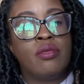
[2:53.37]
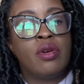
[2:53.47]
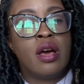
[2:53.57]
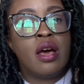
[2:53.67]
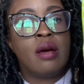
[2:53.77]

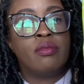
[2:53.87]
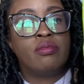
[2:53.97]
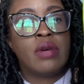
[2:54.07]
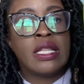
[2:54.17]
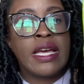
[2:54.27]
Um,
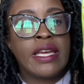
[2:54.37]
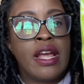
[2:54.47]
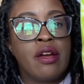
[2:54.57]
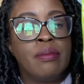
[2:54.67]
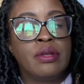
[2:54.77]
I like
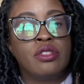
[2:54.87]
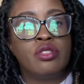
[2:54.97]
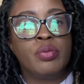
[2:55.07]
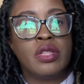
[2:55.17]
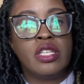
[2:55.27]
Haribo too,
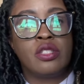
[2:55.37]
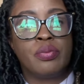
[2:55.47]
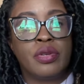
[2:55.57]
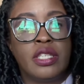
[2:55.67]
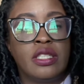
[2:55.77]
but these are
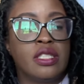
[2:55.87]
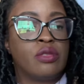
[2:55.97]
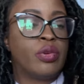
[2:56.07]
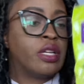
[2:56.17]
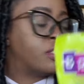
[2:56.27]
pretty good as
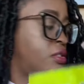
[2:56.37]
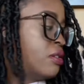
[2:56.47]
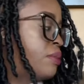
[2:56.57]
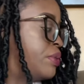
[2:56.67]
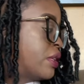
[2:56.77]
well. So
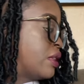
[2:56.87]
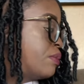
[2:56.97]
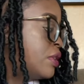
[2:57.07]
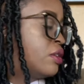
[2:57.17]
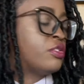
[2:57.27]
I picked
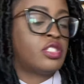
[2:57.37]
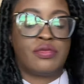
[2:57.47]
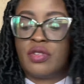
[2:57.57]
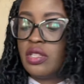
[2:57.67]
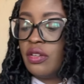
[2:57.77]
up those just
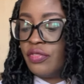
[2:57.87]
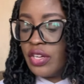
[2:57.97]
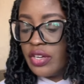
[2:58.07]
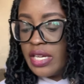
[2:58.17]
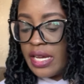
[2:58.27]
for a little
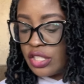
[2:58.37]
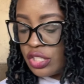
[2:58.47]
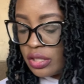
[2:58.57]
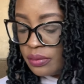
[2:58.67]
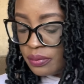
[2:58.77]
variation.